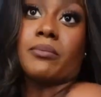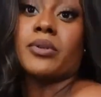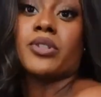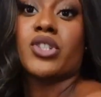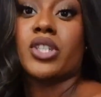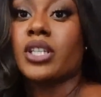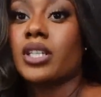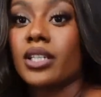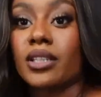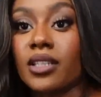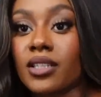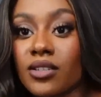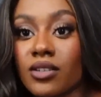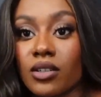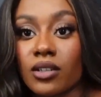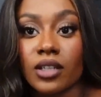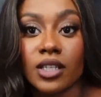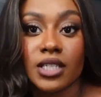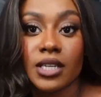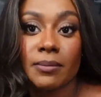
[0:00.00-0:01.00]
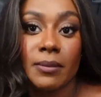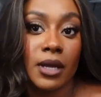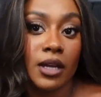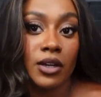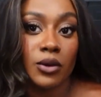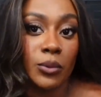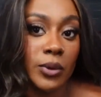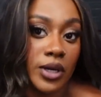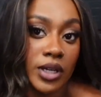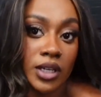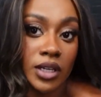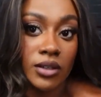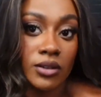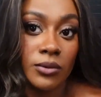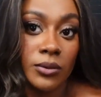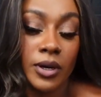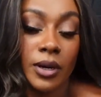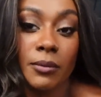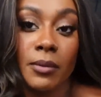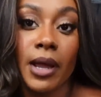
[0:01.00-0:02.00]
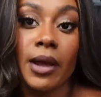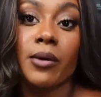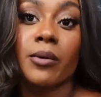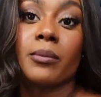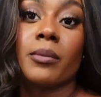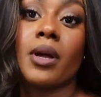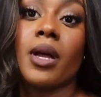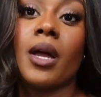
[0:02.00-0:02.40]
put chancletas on because I'm not gonna wear a heel when I'm at home.